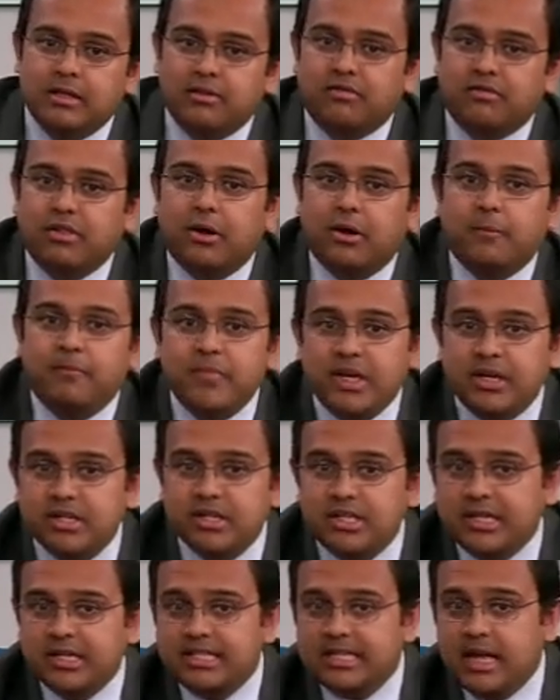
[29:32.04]
flow. Here's
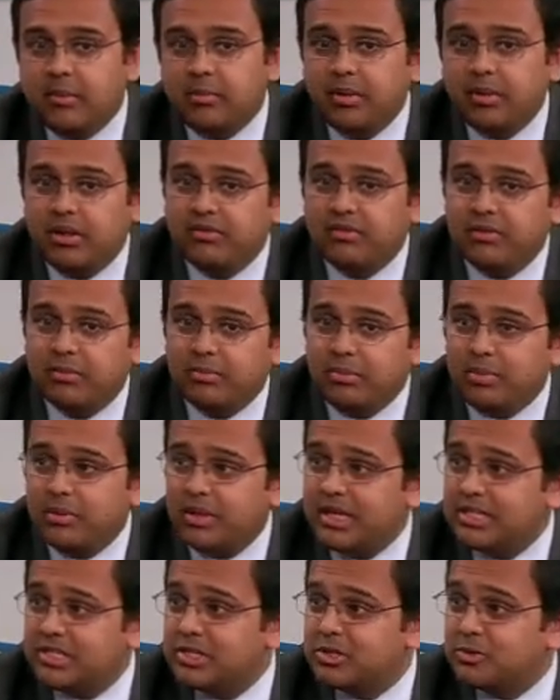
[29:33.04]
an example of
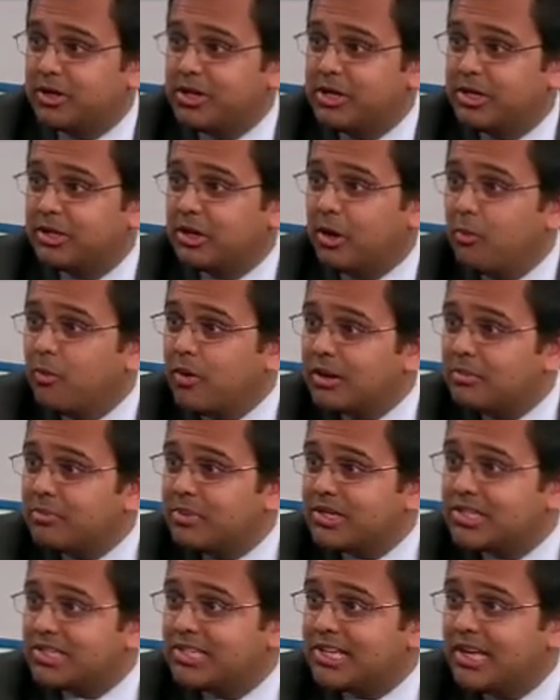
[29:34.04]
places where you don't want to
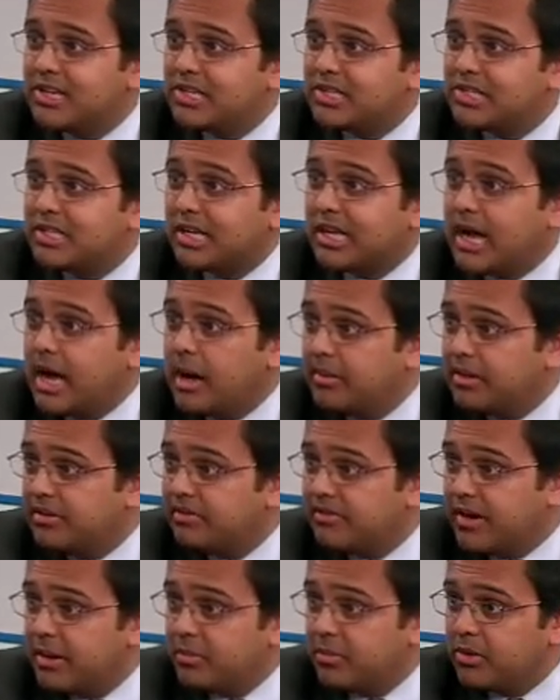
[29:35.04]
put stents, the common
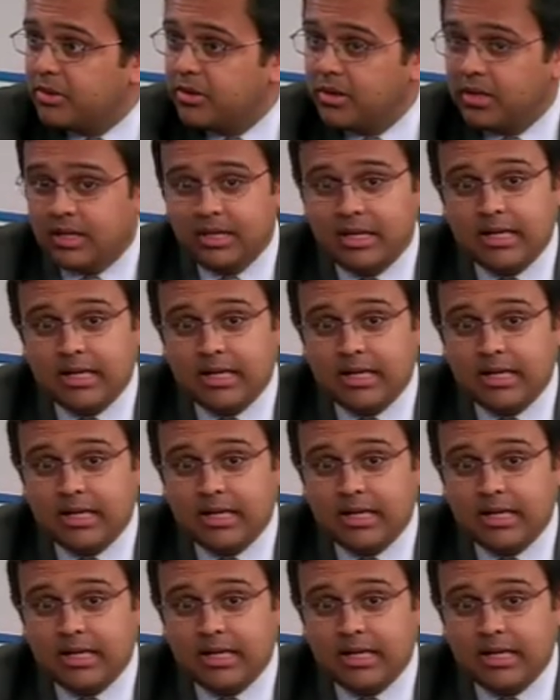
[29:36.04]
femoral.